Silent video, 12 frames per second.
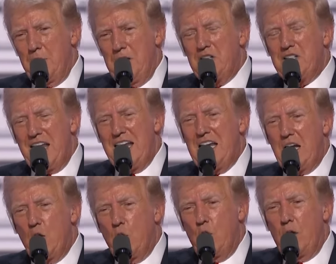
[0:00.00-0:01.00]
He's
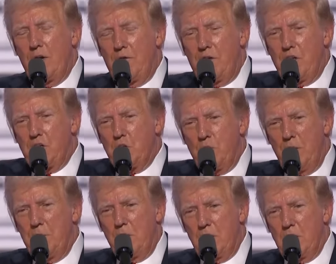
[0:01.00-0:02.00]
sending all of his
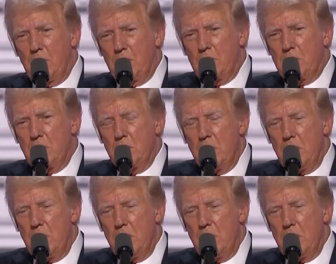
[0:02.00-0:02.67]
criminals,